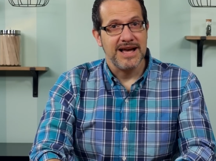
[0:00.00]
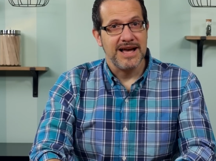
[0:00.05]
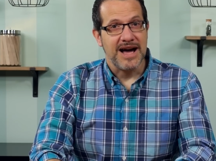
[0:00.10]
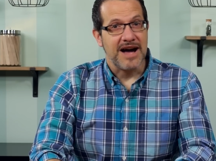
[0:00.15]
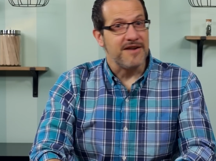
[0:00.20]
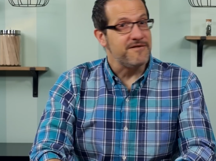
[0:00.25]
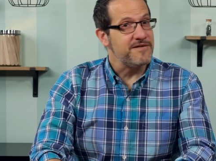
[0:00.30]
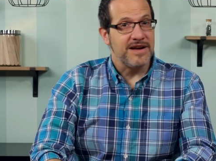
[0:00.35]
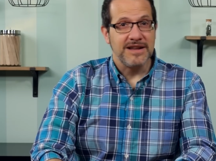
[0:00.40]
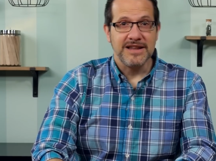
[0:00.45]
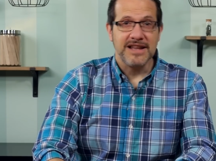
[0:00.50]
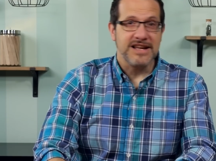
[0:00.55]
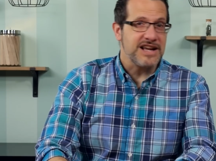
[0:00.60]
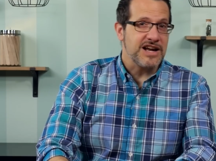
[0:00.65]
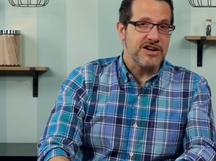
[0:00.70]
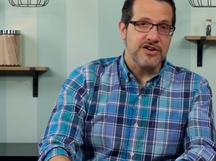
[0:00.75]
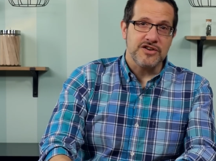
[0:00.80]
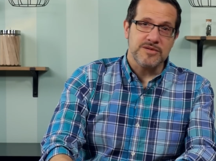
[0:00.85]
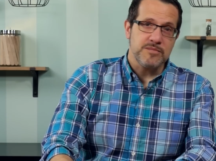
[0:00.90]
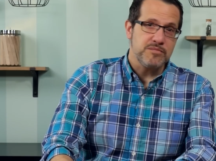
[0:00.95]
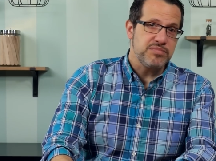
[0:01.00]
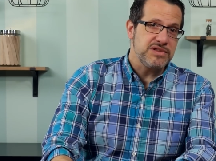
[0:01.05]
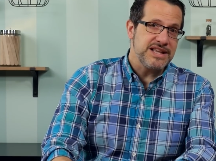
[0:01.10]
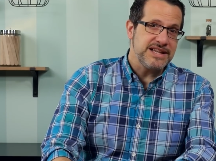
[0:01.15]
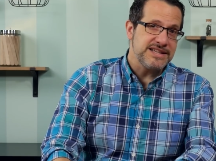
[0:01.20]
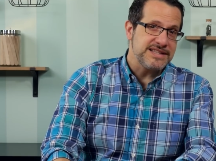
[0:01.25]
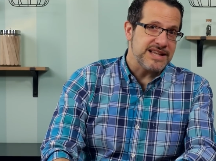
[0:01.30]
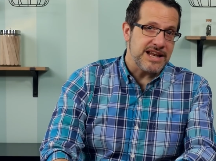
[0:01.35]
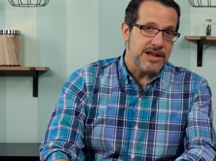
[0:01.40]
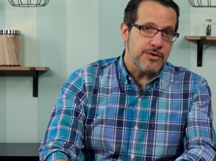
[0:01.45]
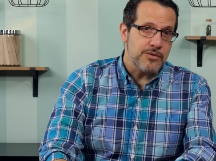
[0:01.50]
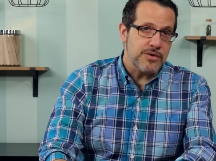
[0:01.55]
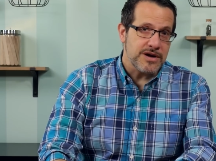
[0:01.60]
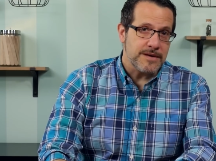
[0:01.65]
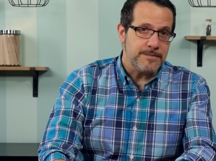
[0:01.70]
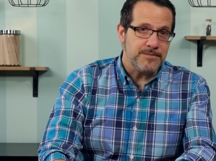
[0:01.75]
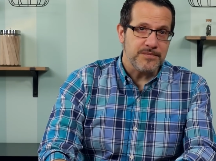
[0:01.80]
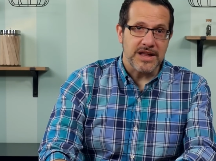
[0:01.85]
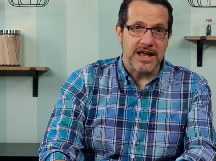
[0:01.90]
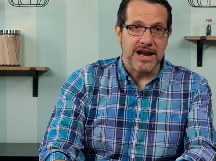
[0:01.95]
I felt like I couldn't please
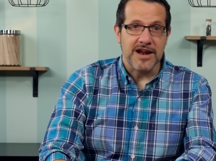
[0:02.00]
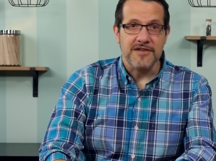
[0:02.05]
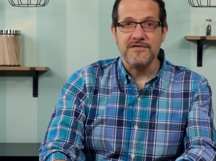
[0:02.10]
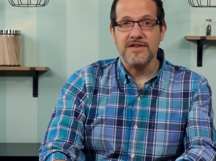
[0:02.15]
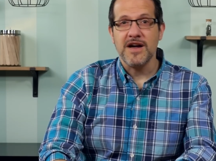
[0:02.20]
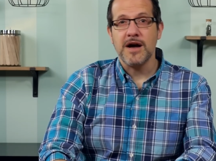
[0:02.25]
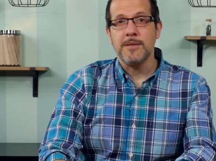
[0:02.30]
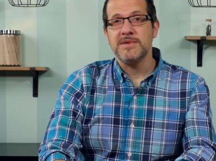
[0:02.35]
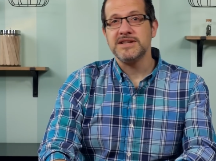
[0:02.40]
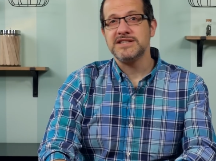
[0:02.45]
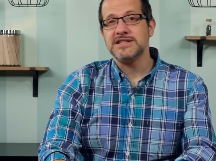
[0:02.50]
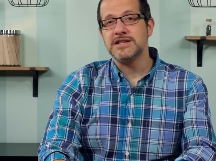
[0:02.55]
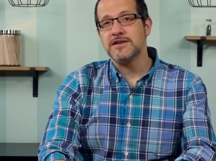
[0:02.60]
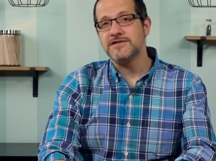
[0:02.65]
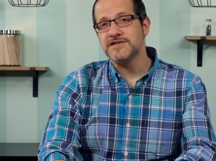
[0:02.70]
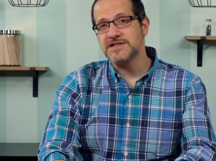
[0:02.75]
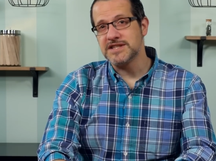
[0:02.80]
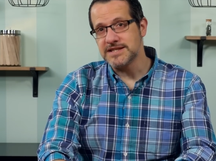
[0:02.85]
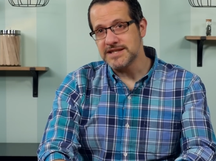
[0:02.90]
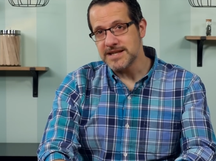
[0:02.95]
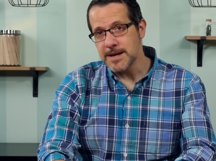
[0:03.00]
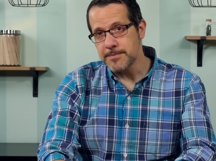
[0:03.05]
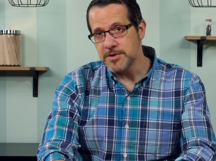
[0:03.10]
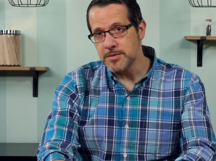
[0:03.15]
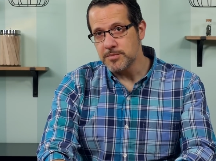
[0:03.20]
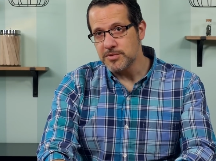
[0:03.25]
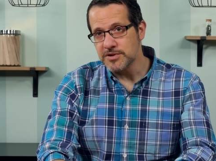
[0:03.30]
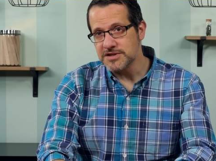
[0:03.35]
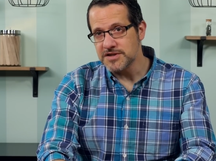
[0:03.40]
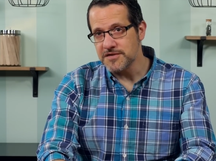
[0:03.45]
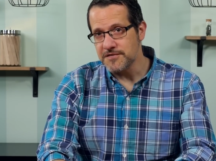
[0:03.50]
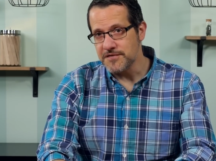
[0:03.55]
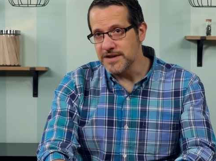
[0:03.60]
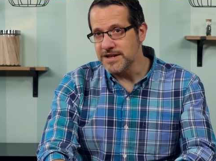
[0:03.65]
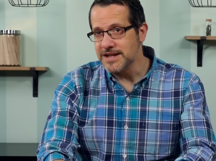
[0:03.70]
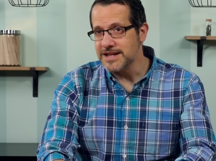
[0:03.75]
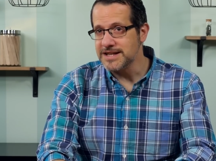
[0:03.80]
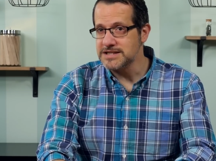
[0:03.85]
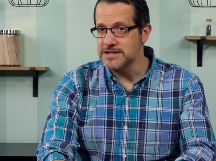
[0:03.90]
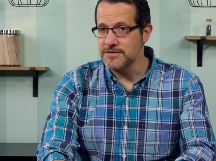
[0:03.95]
anyone, and I found myself susceptible to
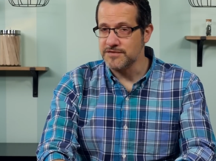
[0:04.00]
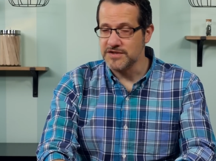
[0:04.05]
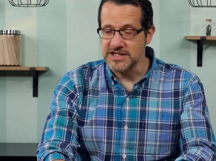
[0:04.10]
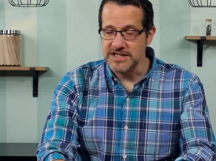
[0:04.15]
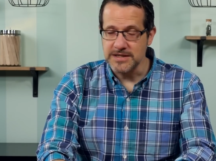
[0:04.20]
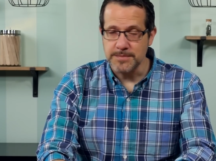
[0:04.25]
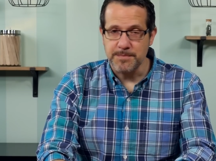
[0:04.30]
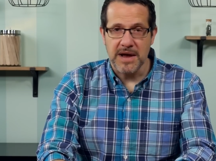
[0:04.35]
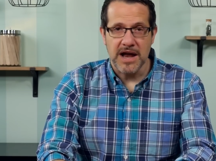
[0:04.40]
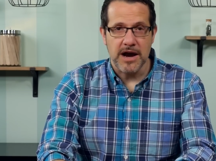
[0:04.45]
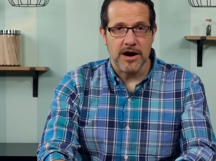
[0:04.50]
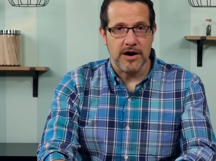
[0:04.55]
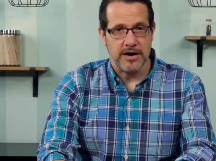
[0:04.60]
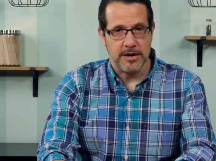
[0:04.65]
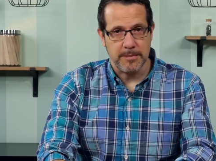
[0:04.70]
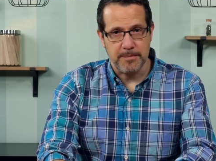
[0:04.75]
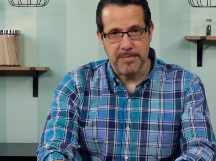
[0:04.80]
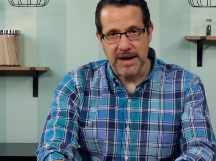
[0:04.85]
feelings of despair and